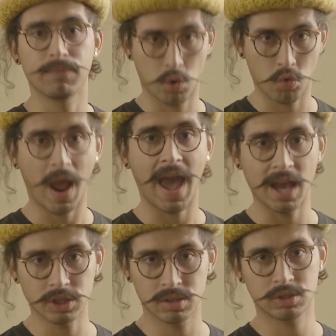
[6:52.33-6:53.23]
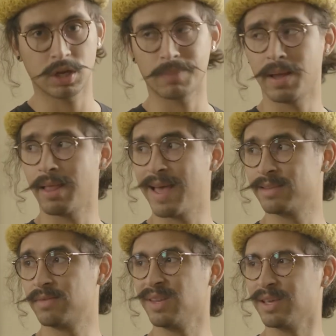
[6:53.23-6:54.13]
crash. Check my
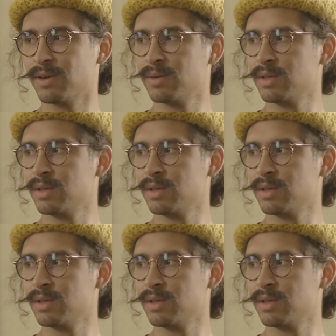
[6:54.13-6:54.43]
last video.